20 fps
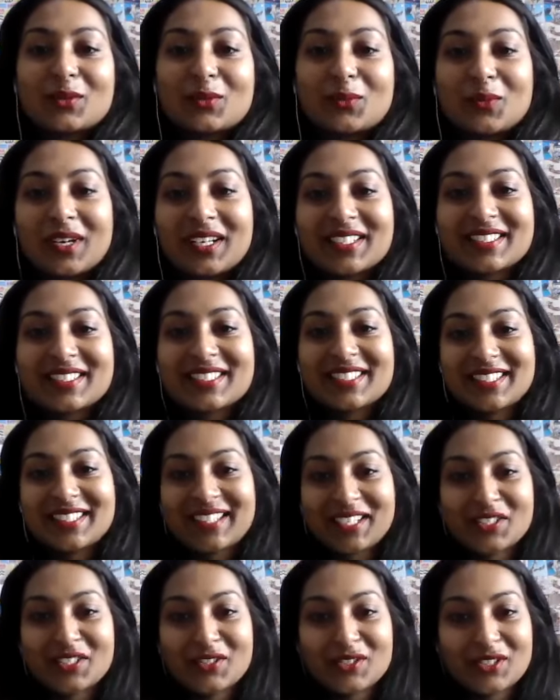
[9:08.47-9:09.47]
What is it
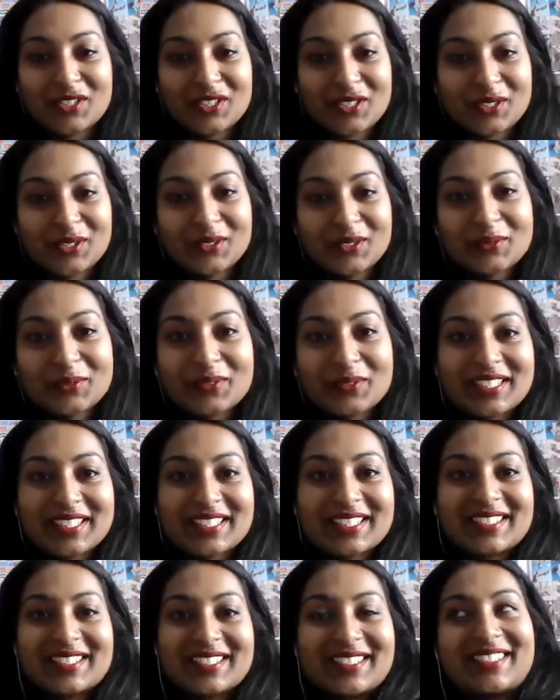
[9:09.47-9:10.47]
that you do? What
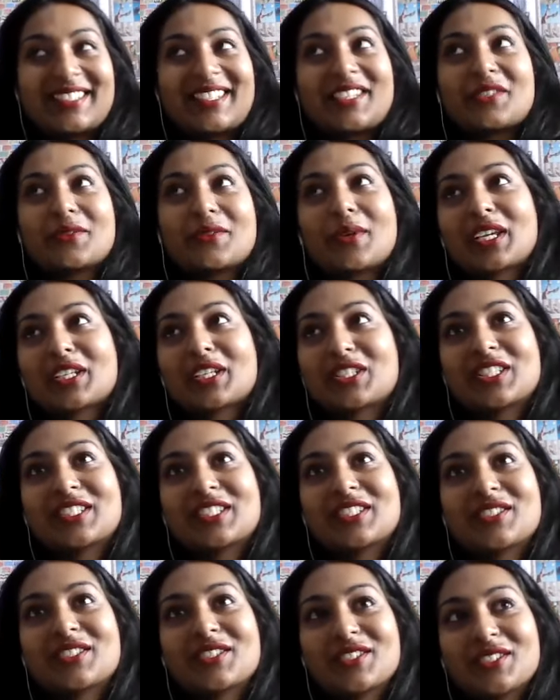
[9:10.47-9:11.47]
is it that you
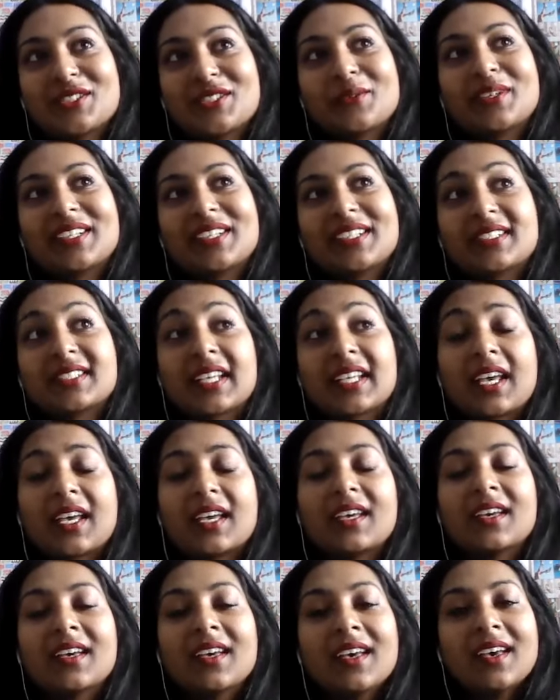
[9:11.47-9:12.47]
actually do in a
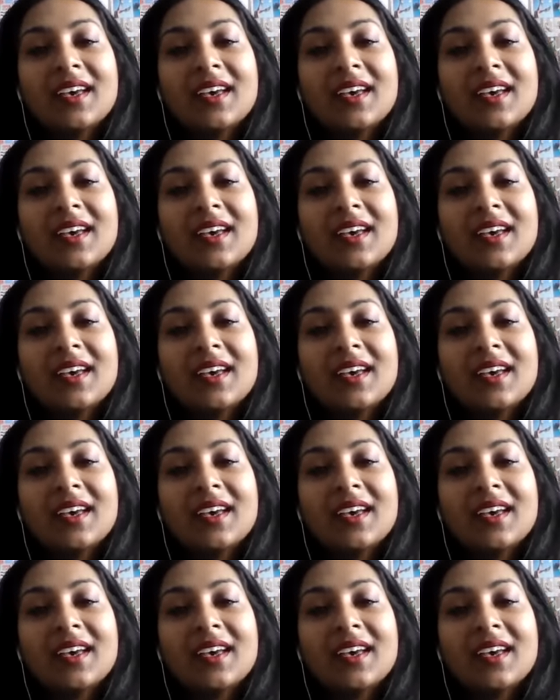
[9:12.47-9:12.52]
day?